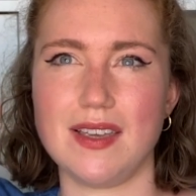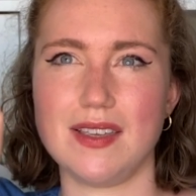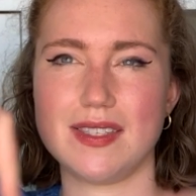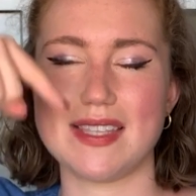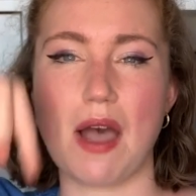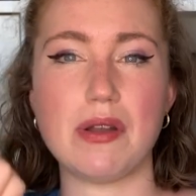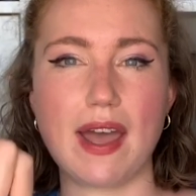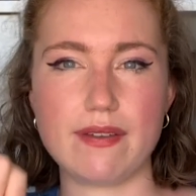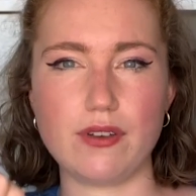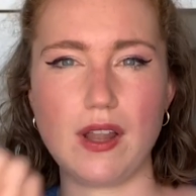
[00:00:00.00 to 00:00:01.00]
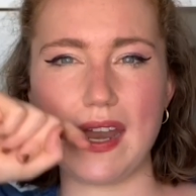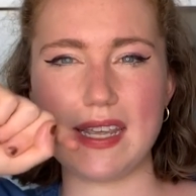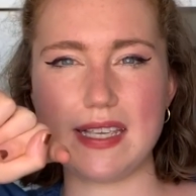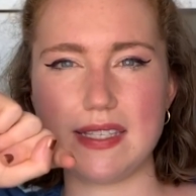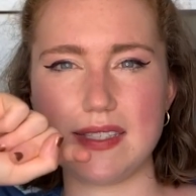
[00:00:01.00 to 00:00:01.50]
Stour Nightfall, and
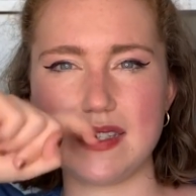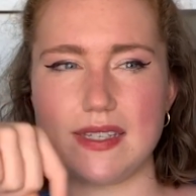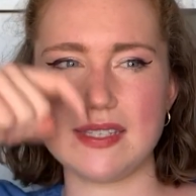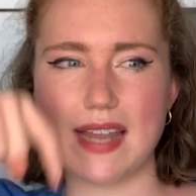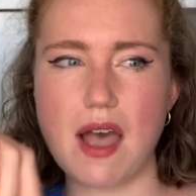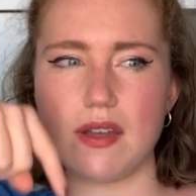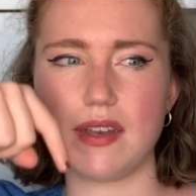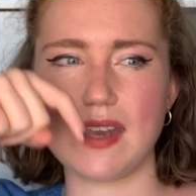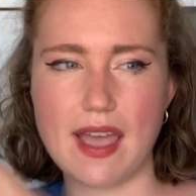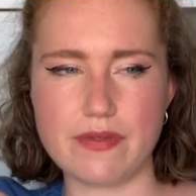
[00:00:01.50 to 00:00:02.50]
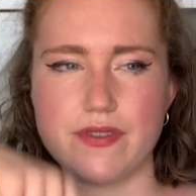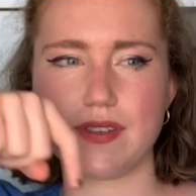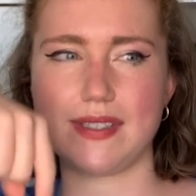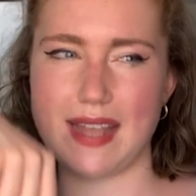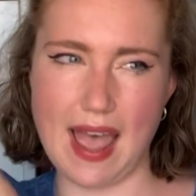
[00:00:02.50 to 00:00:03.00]
Stour
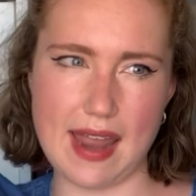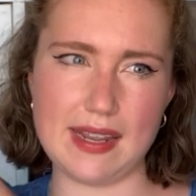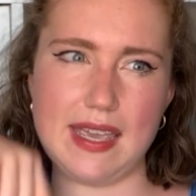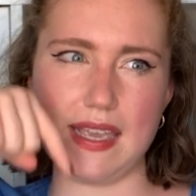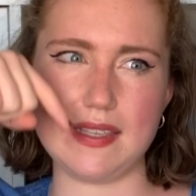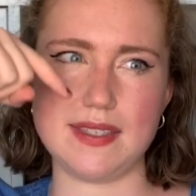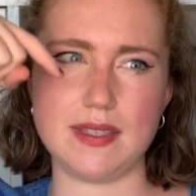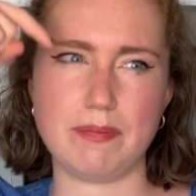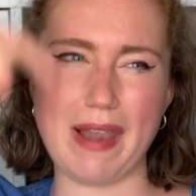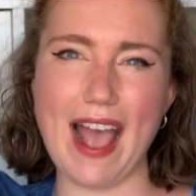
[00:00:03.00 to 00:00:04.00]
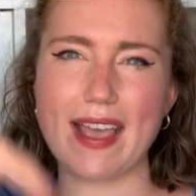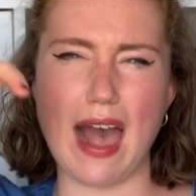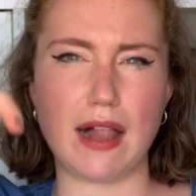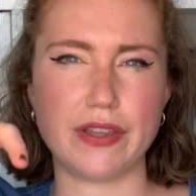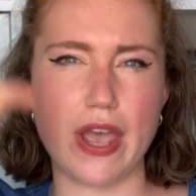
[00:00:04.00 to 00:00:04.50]
Nightfall's dad is Black
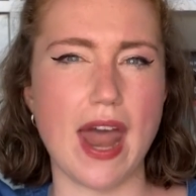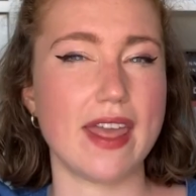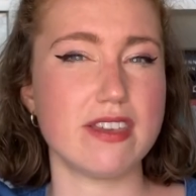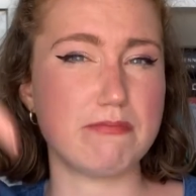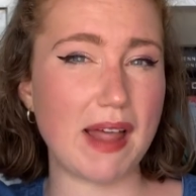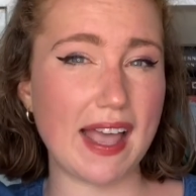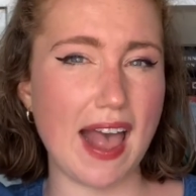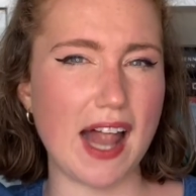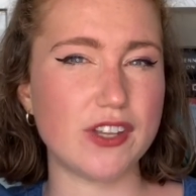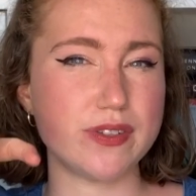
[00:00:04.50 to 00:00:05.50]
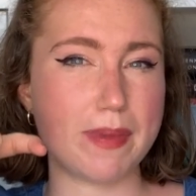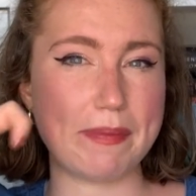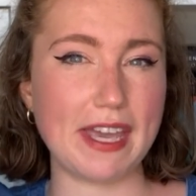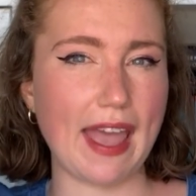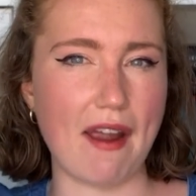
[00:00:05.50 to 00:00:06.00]
Calder, and I think Black Calder is
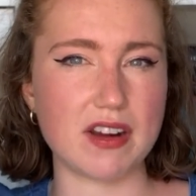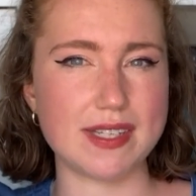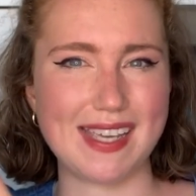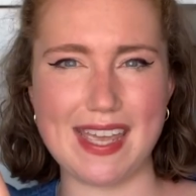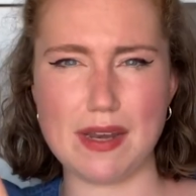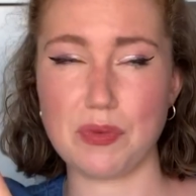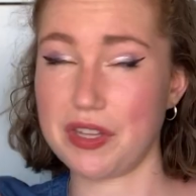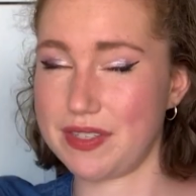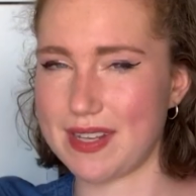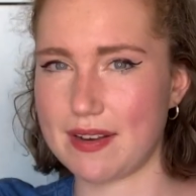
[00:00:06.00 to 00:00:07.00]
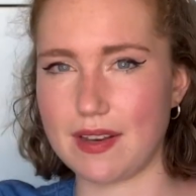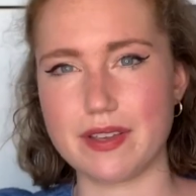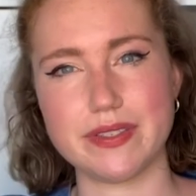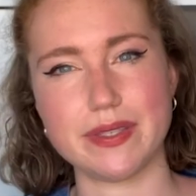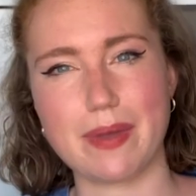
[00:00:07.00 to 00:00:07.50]
maybe a character in one of the
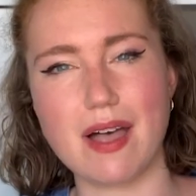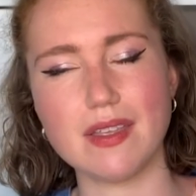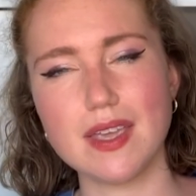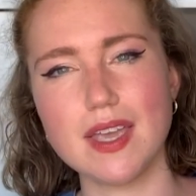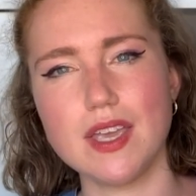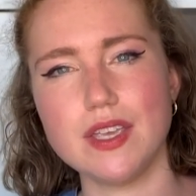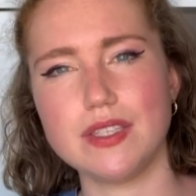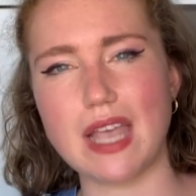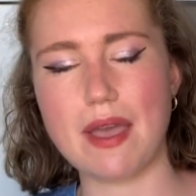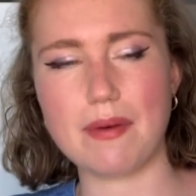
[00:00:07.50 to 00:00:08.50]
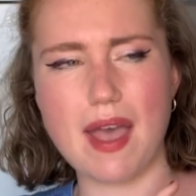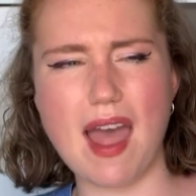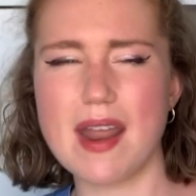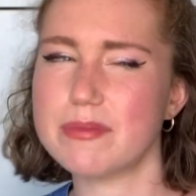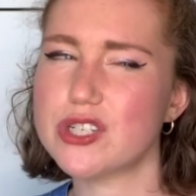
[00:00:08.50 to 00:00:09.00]
Sandalanes as well. So,
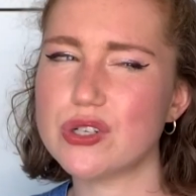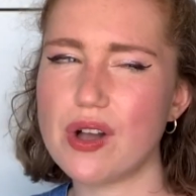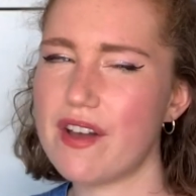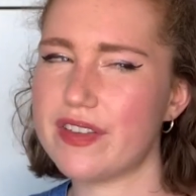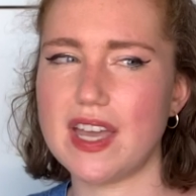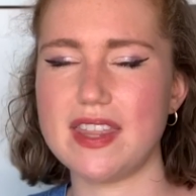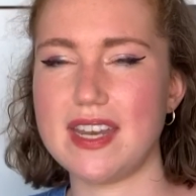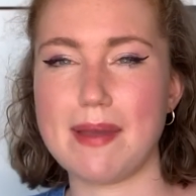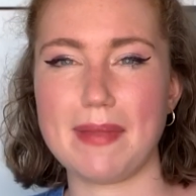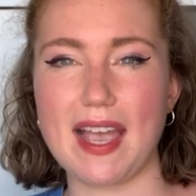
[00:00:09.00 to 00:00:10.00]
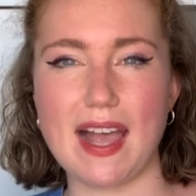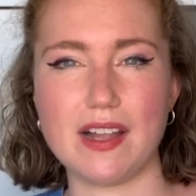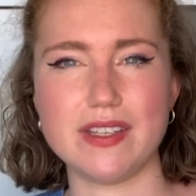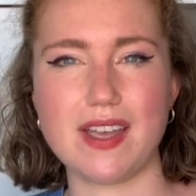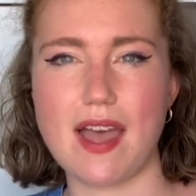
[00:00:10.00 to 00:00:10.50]
and I'm sure I've heard the name Black
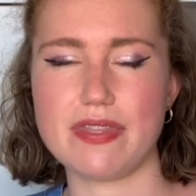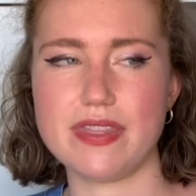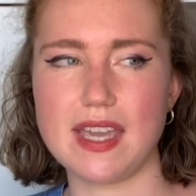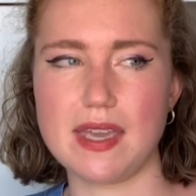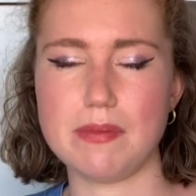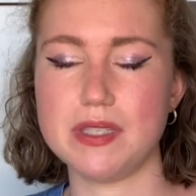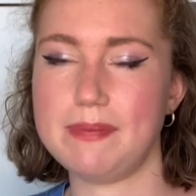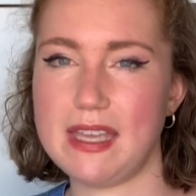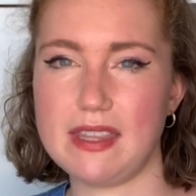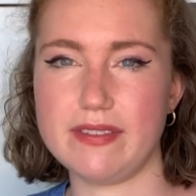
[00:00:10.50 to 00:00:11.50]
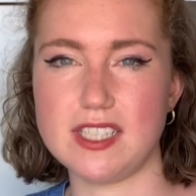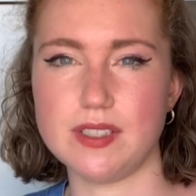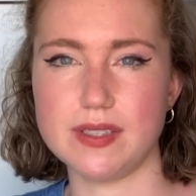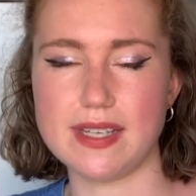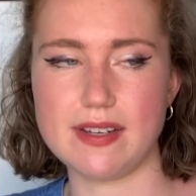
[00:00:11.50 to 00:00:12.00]
Calder. I think he must be in the
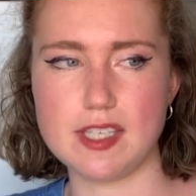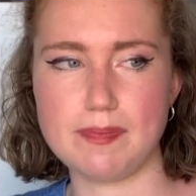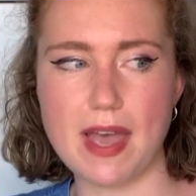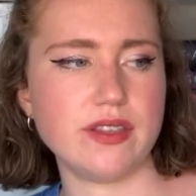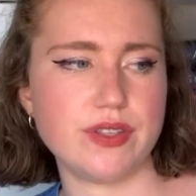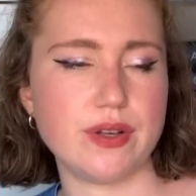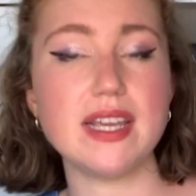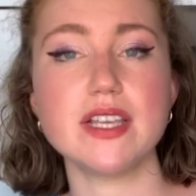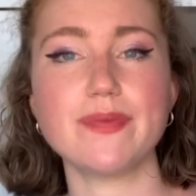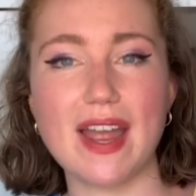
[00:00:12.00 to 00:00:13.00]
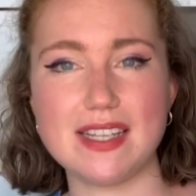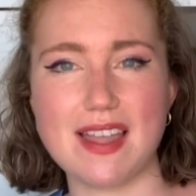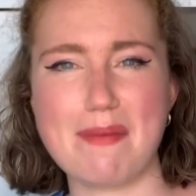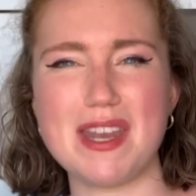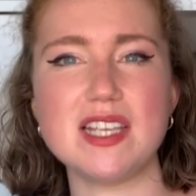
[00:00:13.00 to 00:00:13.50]
original series. But so Leo's fighting
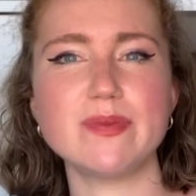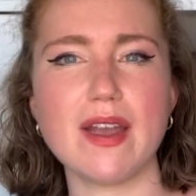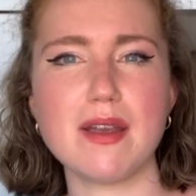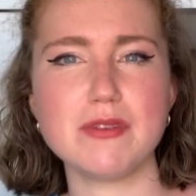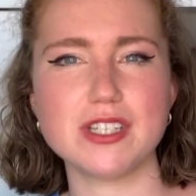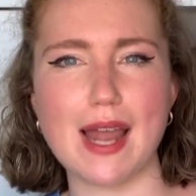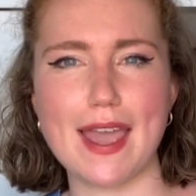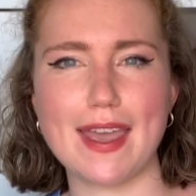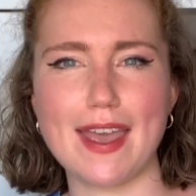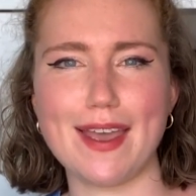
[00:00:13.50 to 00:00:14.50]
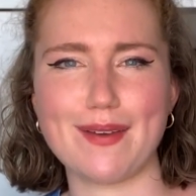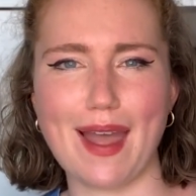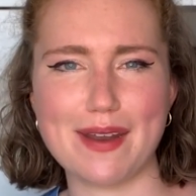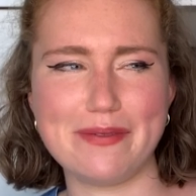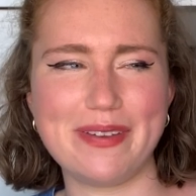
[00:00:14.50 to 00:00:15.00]
them, and he's very much like a
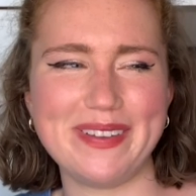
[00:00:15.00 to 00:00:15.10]
kind of,